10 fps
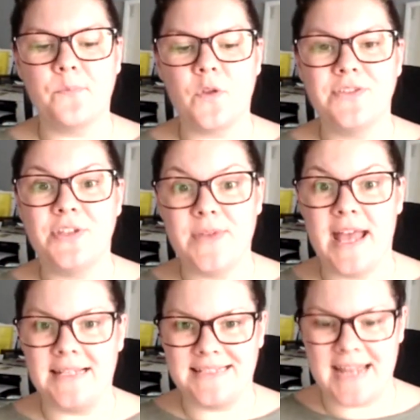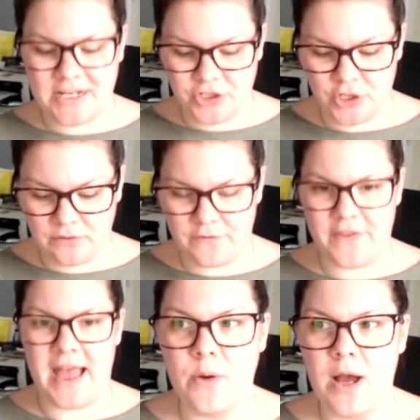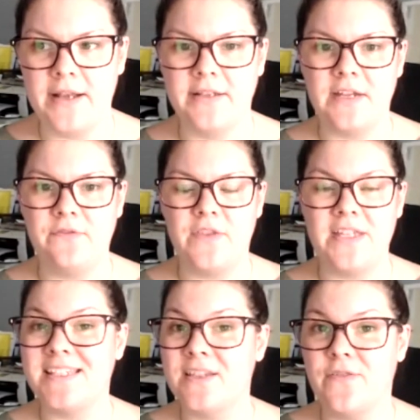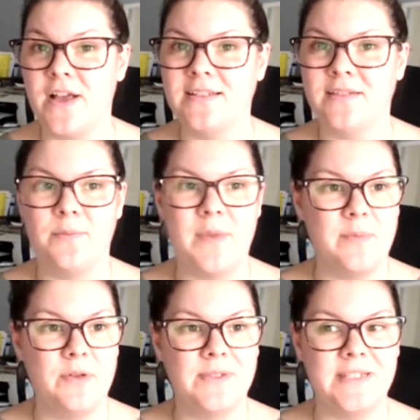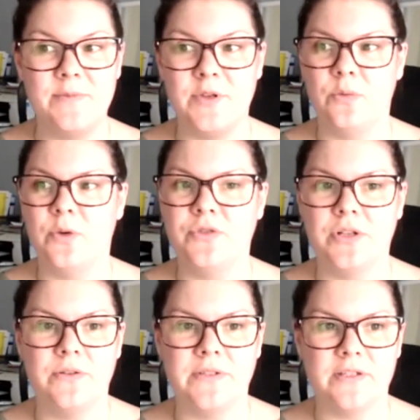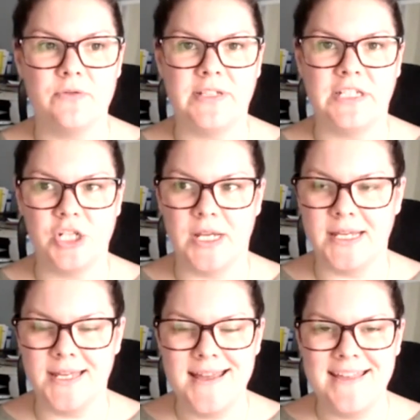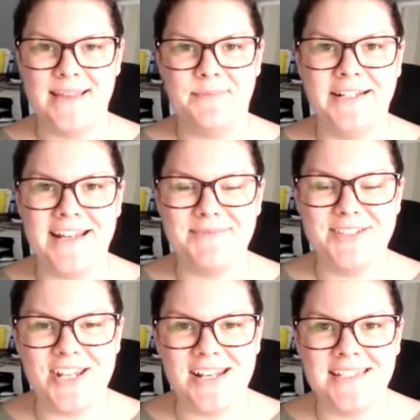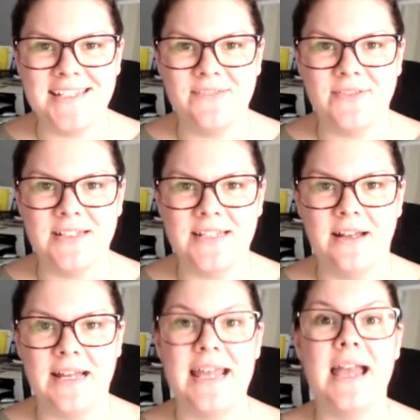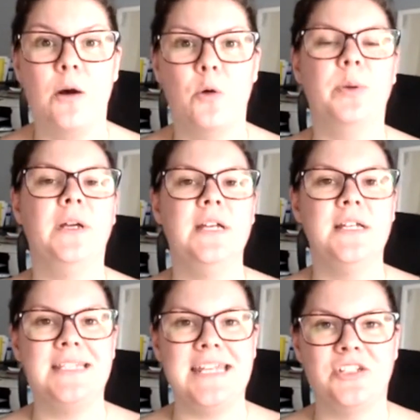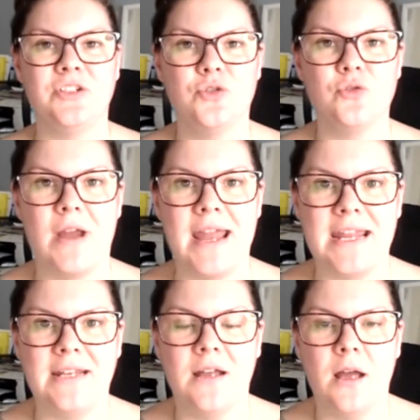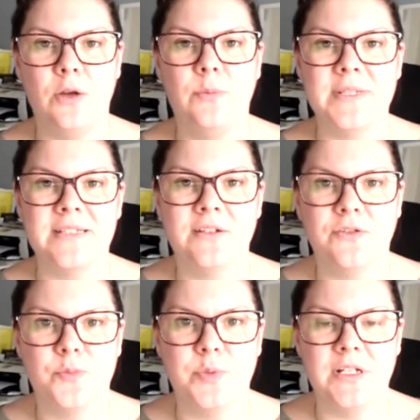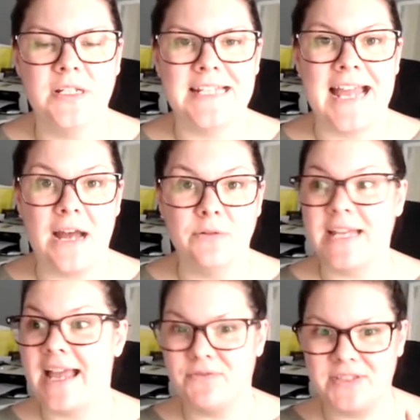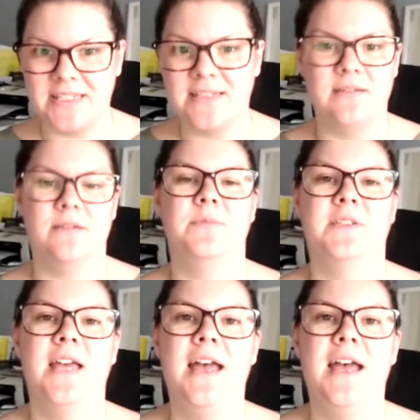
So yeah, stay tuned for that. And if this is the first time that maybe you're seeing me and you're wondering who's this crazy chick, then my name is Jenny Stevens, and I help teach and train home business entrepreneurs how to have systems